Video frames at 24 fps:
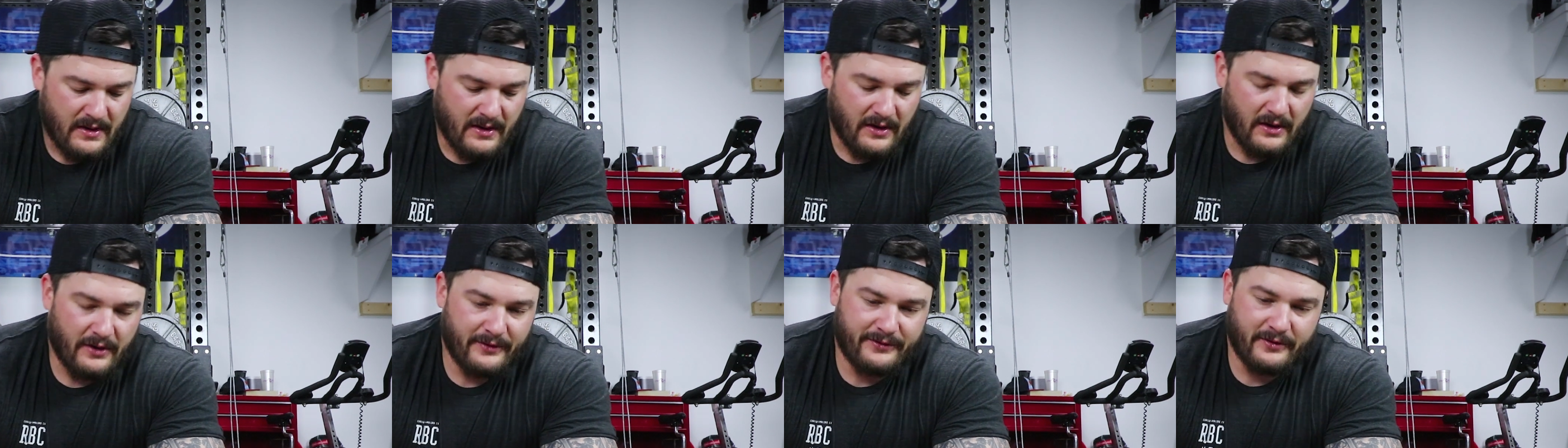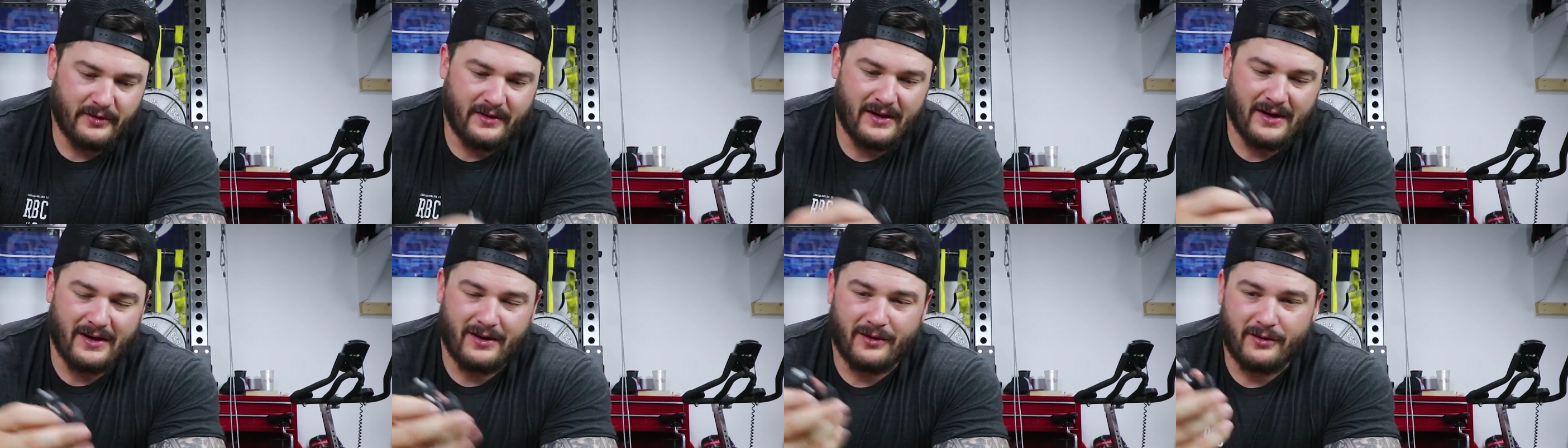Also
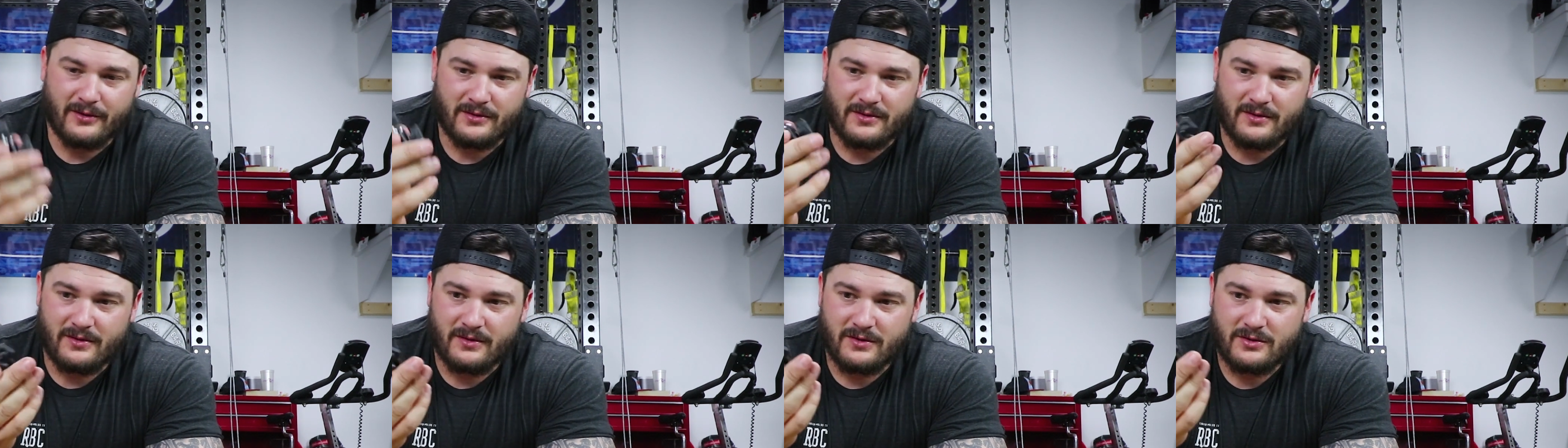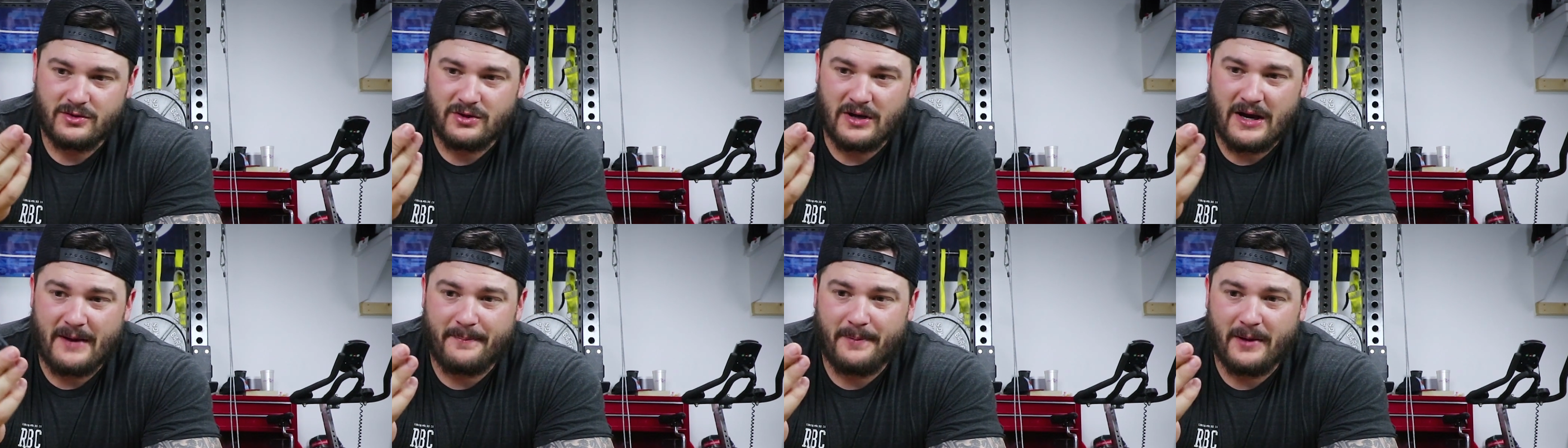got a little
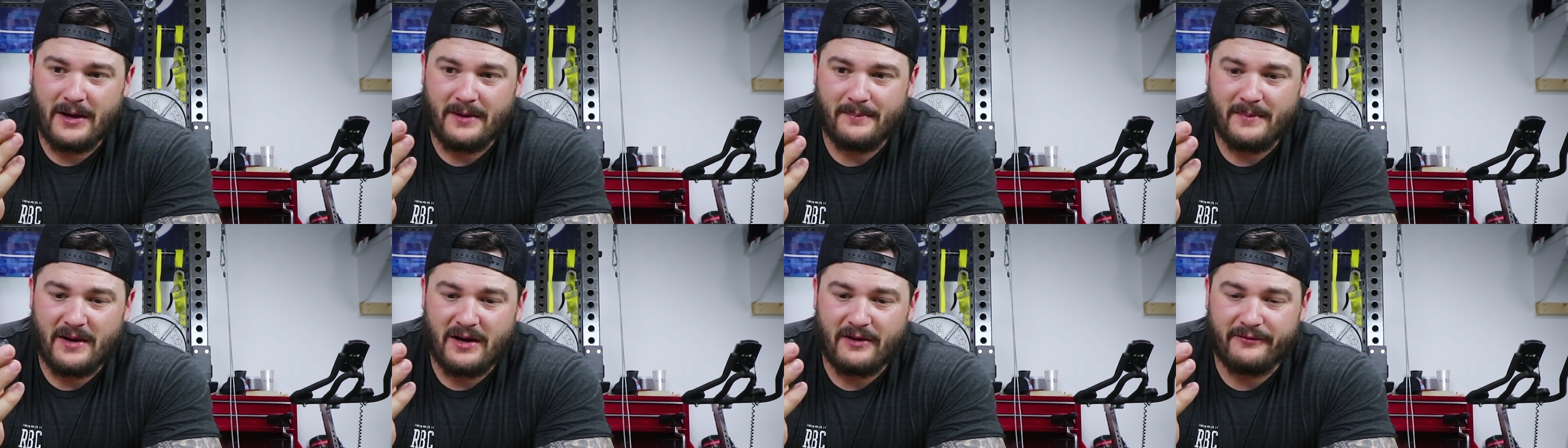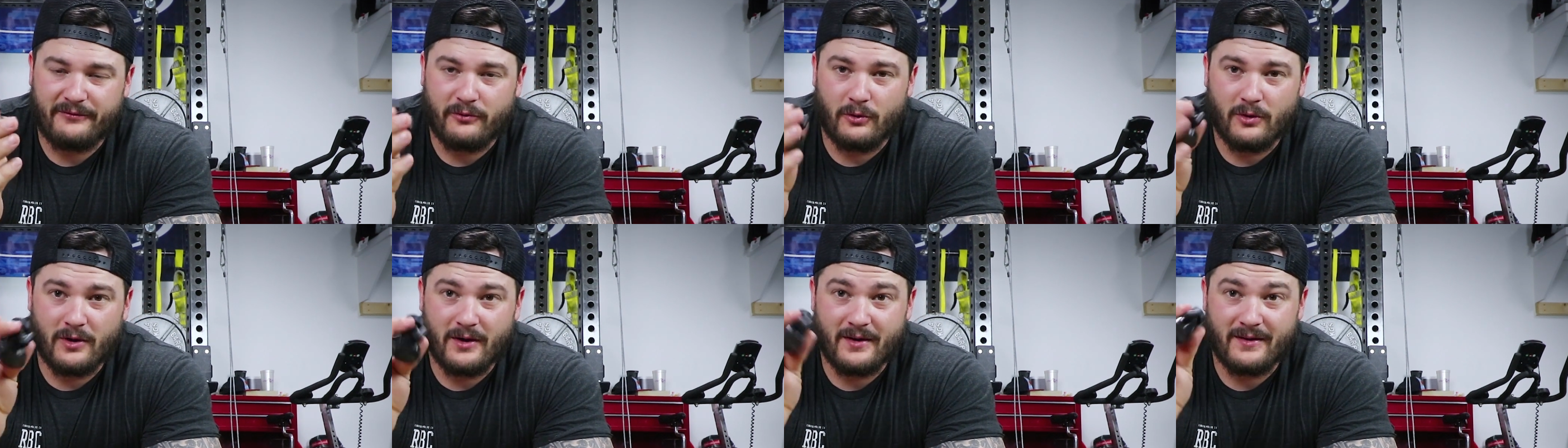tripod mount
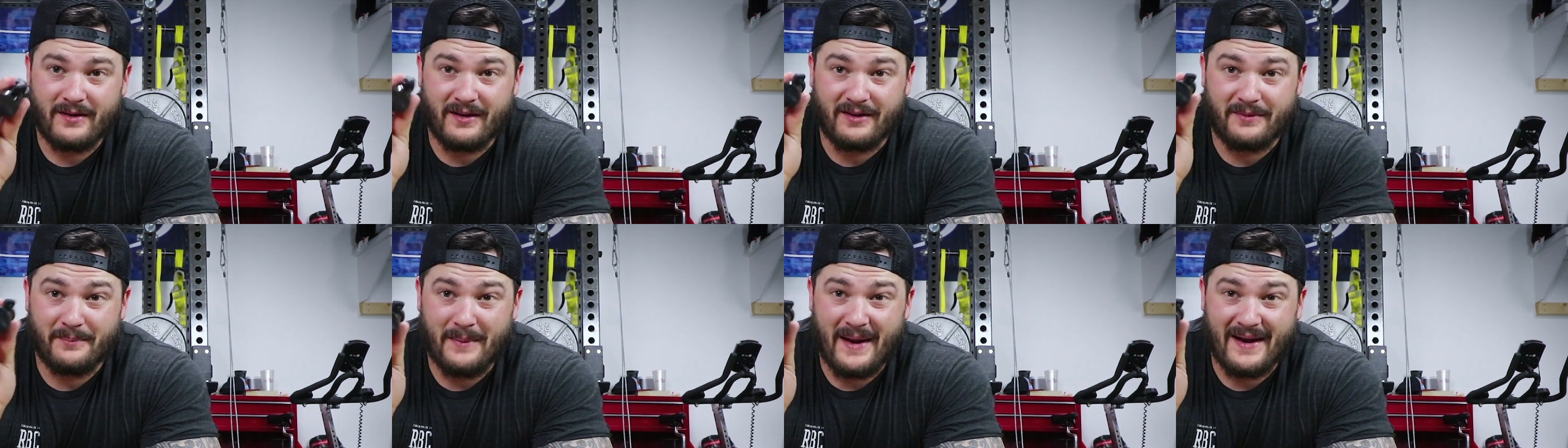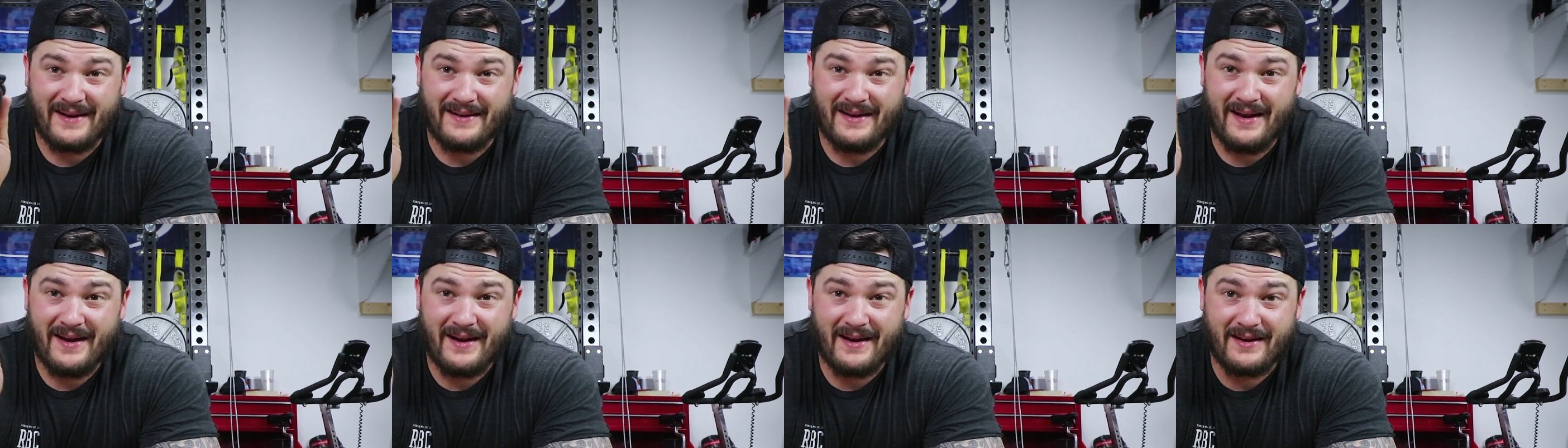for it that's
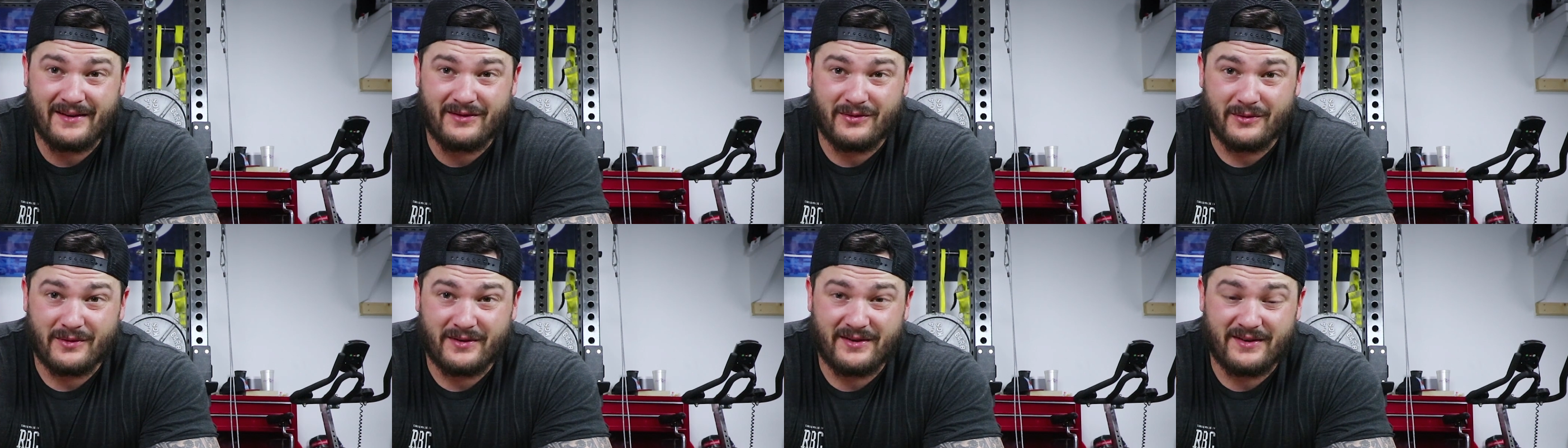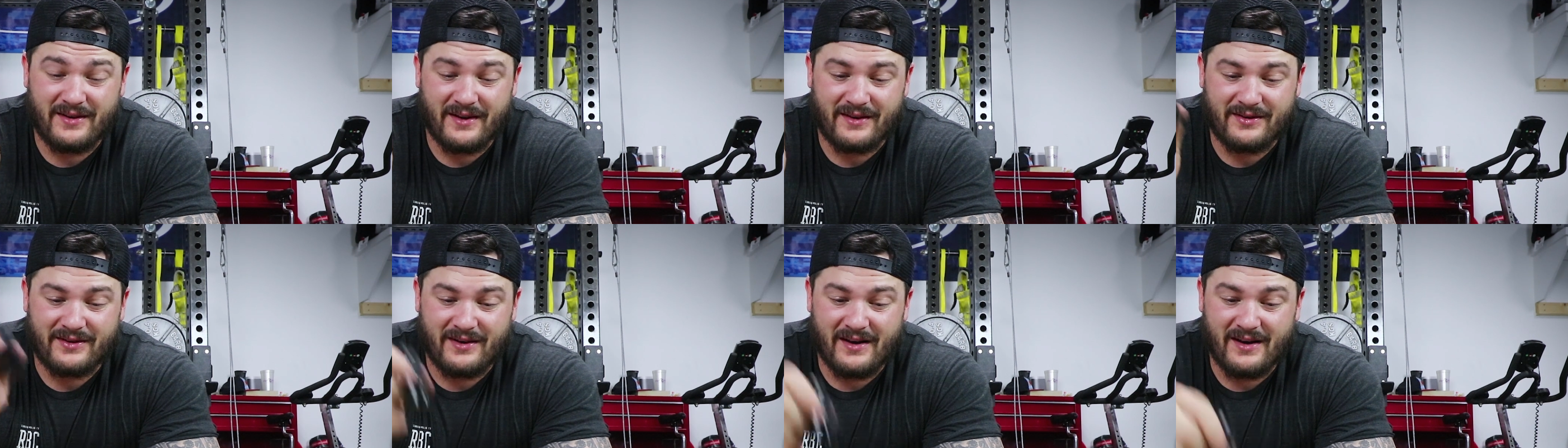magnetic so it
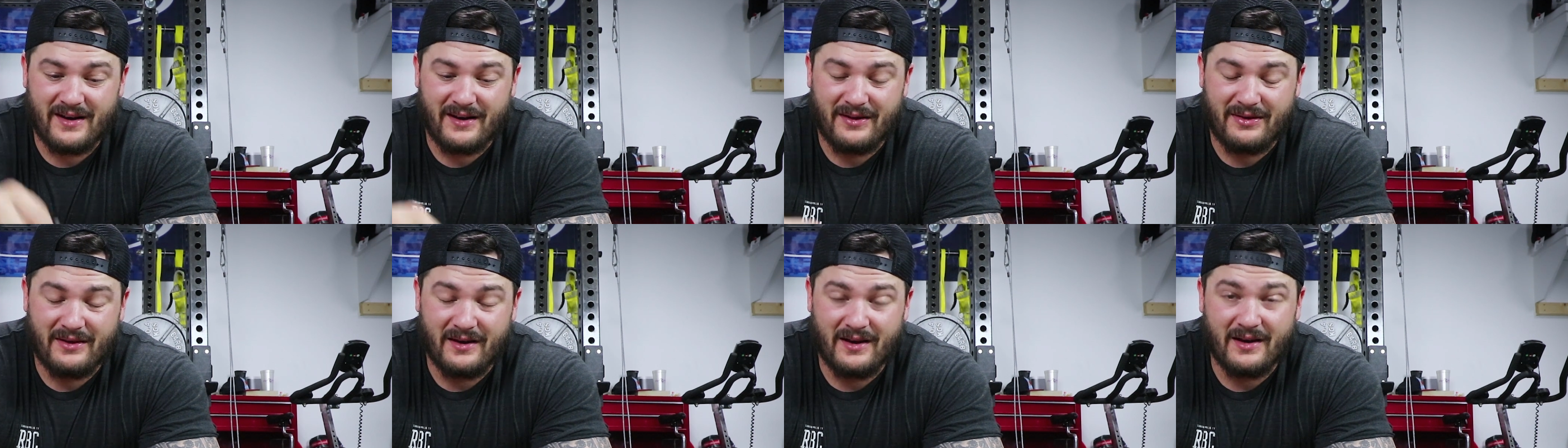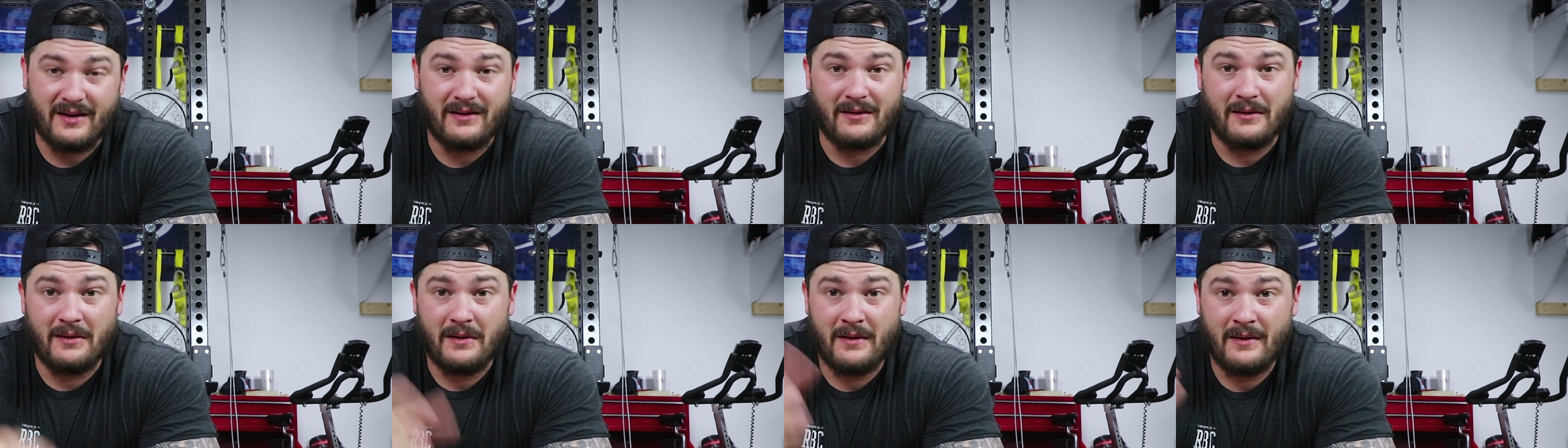sticks to
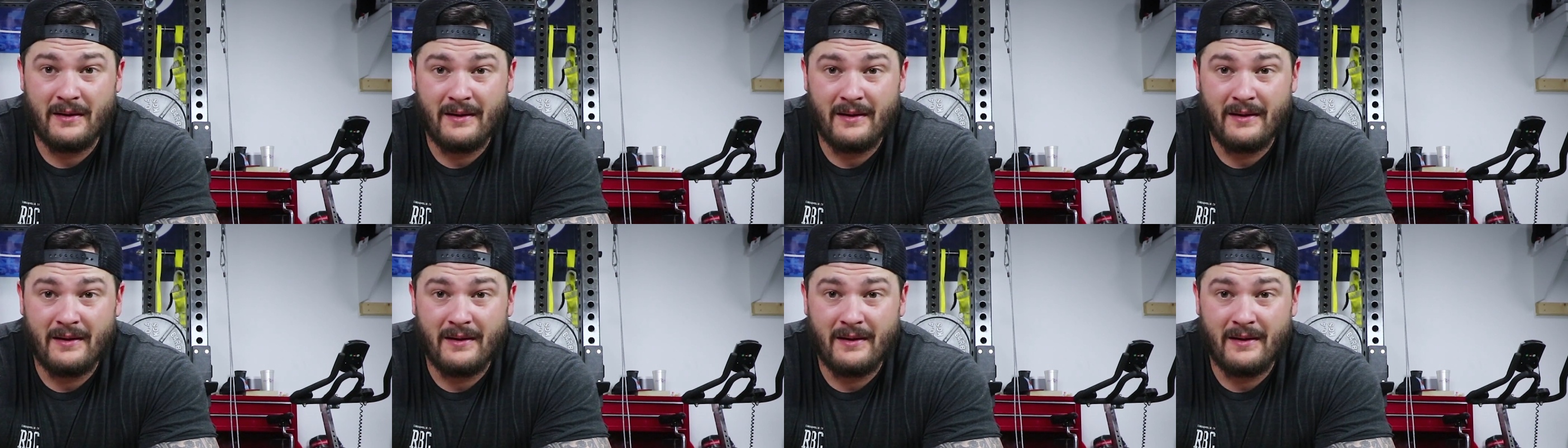anything.